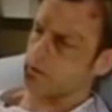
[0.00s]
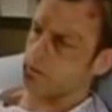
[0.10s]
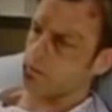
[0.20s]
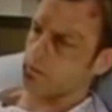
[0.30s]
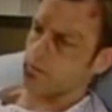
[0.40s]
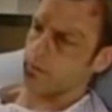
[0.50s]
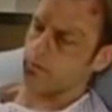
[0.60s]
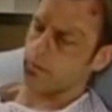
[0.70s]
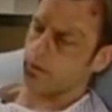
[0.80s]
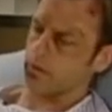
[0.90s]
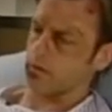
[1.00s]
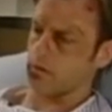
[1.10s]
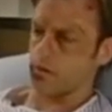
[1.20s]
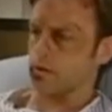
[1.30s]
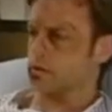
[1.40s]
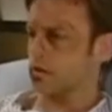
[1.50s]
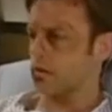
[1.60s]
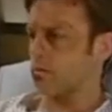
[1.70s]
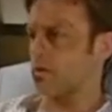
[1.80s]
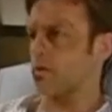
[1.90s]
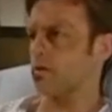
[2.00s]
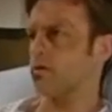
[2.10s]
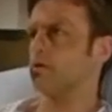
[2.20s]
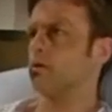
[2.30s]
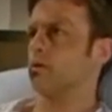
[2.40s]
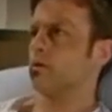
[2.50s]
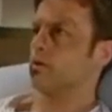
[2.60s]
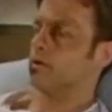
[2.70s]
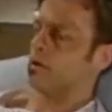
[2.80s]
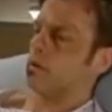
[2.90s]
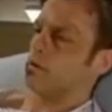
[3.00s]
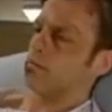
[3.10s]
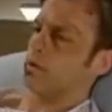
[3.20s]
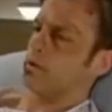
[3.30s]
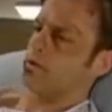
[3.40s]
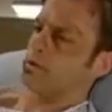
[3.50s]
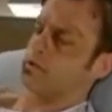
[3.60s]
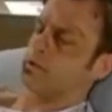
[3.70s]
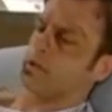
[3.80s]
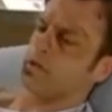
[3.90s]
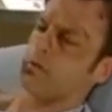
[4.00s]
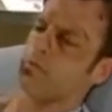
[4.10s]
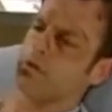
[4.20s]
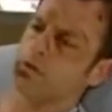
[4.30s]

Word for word: Cole not making bail, then well, that's not on me either. I didn't pay that judge a dime.